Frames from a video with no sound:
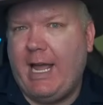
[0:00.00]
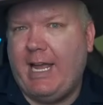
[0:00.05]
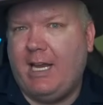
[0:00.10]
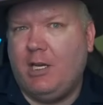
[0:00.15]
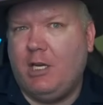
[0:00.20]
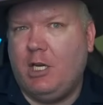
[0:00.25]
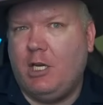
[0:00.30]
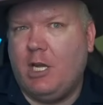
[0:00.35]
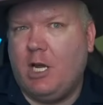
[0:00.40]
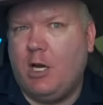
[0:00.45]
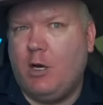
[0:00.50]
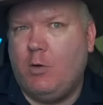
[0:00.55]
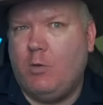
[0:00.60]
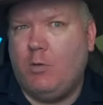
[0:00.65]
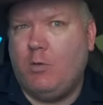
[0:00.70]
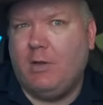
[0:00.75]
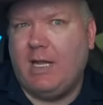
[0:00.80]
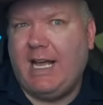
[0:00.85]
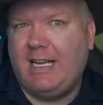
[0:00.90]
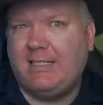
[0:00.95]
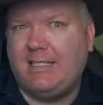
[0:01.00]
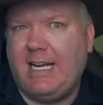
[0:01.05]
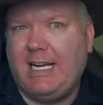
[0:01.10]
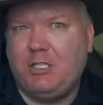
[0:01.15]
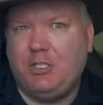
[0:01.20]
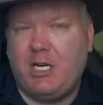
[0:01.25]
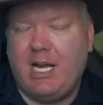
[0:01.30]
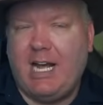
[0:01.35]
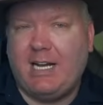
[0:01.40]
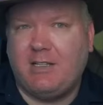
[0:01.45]
And, you know, last
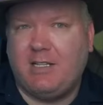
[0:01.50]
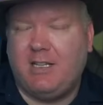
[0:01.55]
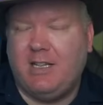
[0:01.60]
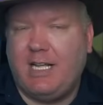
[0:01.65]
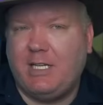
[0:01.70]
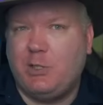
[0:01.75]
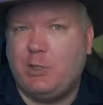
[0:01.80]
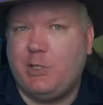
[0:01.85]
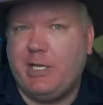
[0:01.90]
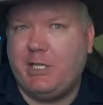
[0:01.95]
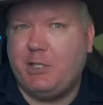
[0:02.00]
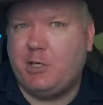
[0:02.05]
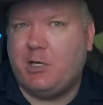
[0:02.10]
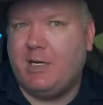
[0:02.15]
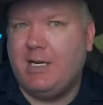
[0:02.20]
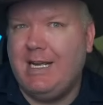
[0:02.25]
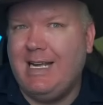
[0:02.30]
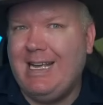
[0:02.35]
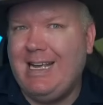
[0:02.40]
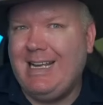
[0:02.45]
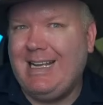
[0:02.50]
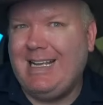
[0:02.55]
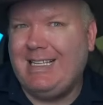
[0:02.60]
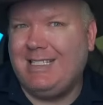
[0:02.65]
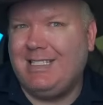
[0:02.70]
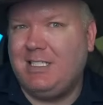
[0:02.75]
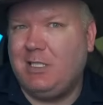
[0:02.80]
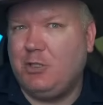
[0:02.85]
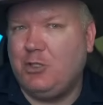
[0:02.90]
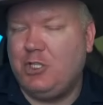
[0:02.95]
I checked, the legislature
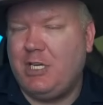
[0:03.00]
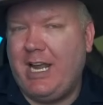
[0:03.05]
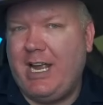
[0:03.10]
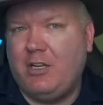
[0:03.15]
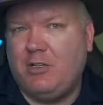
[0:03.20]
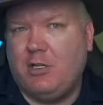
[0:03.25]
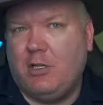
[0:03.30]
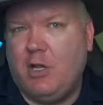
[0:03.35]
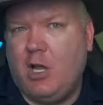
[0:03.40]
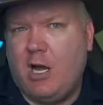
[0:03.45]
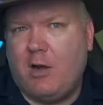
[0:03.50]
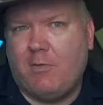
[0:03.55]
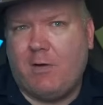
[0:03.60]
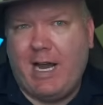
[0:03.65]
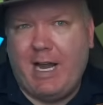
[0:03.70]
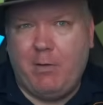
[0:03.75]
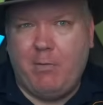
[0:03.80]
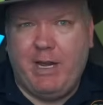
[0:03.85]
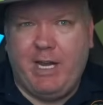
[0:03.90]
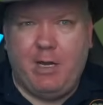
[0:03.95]
can still change the law, right?